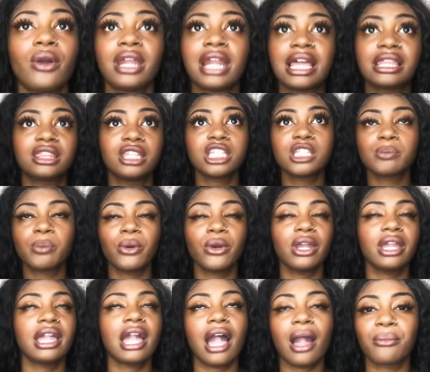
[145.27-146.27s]
And at this
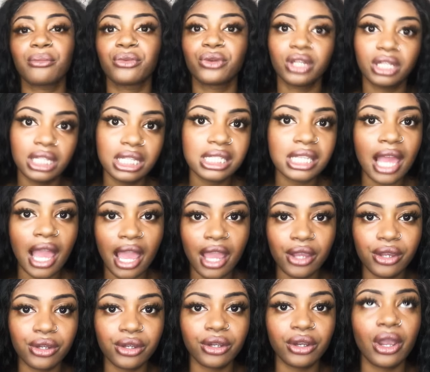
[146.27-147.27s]
point, I'm really
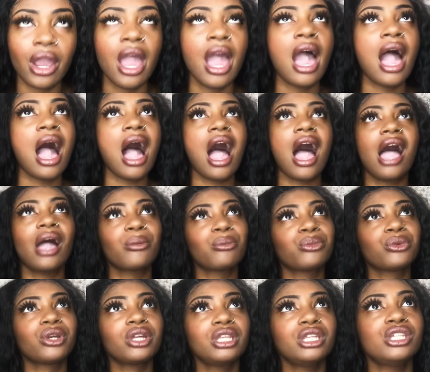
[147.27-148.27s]
tired. I'm
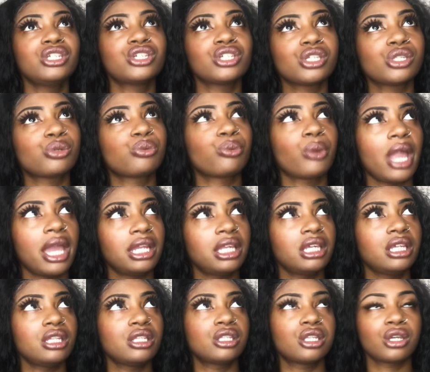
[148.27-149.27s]
really just
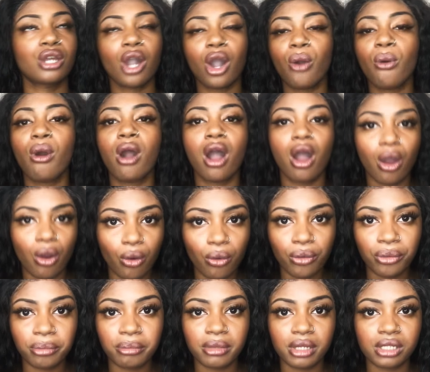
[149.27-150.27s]
ready to go home.
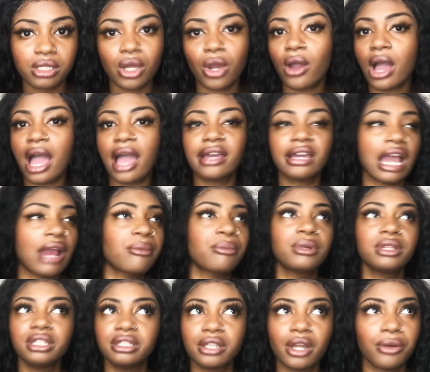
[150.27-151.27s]
So I
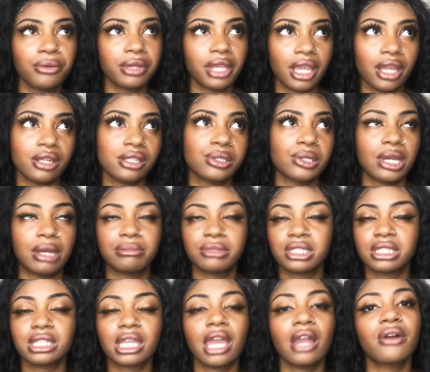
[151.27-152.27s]
really don't care. So I'm
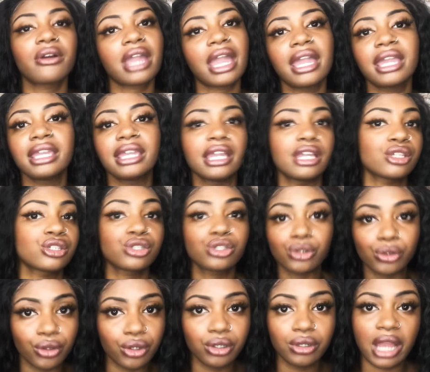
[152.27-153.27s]
just like, okay, yeah,
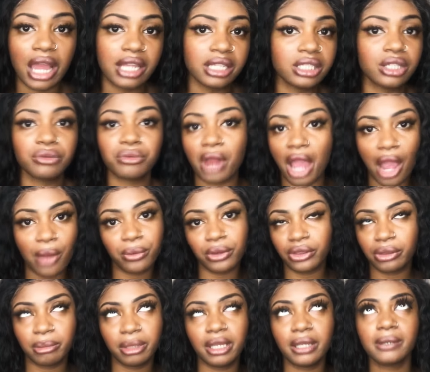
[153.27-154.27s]
sure, you guys can ride
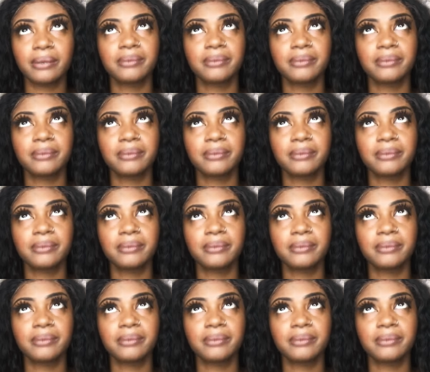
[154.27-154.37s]
with me.